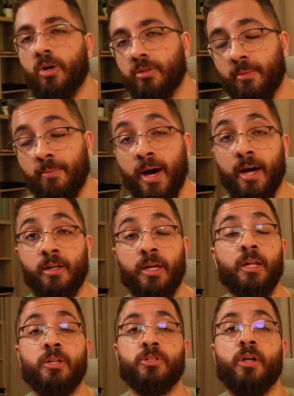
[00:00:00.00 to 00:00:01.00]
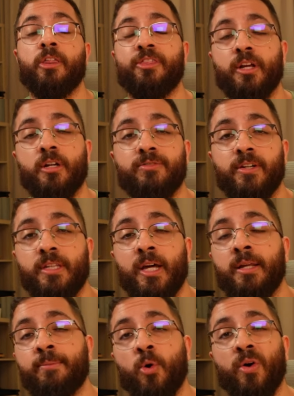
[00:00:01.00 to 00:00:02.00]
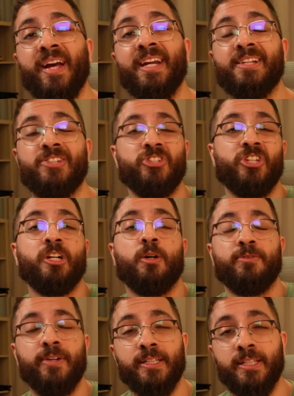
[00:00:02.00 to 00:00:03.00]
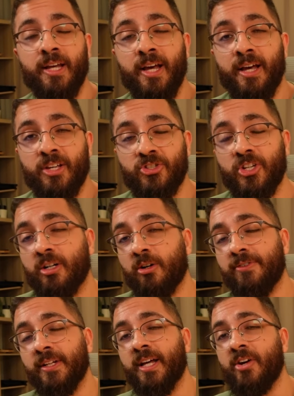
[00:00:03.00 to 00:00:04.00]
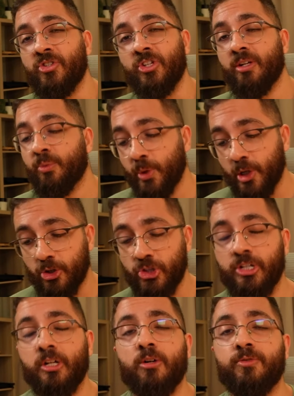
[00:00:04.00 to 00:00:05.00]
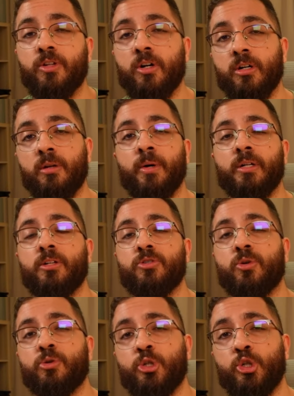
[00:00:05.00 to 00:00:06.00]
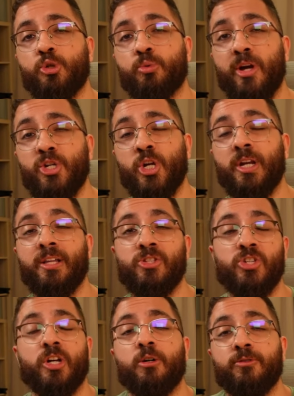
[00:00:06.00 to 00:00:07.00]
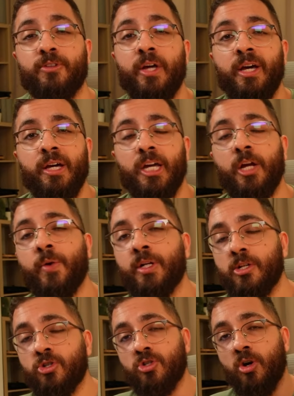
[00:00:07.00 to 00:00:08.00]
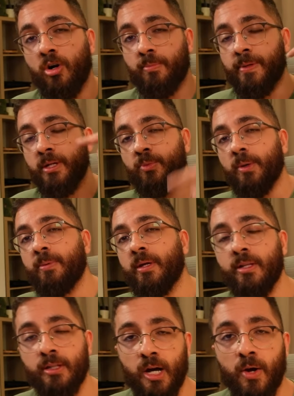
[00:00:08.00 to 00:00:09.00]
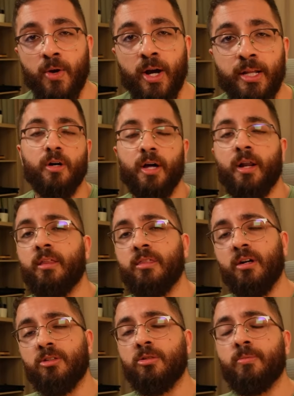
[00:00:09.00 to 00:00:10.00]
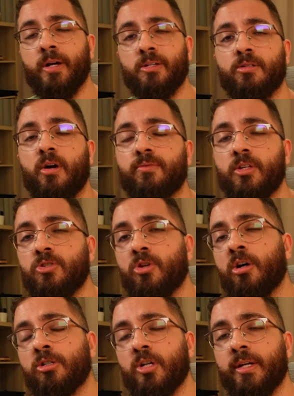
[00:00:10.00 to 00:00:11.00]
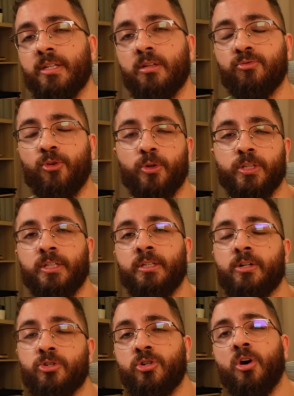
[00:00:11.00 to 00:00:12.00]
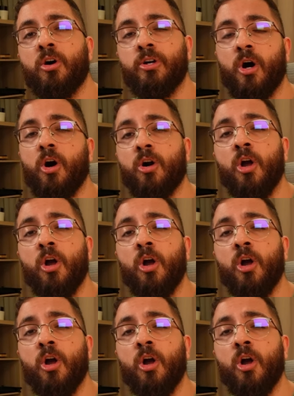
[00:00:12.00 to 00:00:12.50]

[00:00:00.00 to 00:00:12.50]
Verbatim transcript: the Man, it is not thick of it anymore, it is sick of it sick of it as in we are sick of talking about this whole situation and sick of hearing the song being repeated in our head and i thought to myself the songs i did 14 years ago are